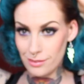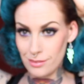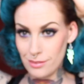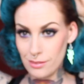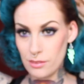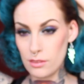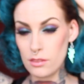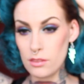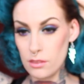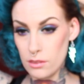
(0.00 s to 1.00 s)

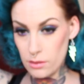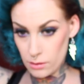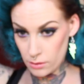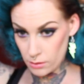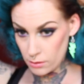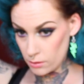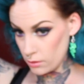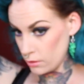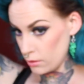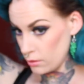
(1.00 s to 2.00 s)

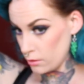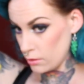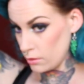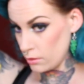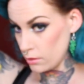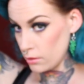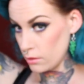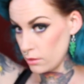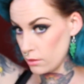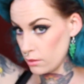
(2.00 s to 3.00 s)

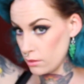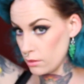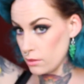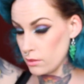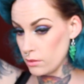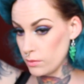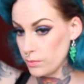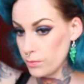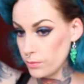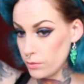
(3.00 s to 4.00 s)

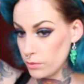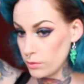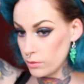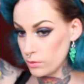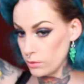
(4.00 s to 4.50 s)
Nothing is said.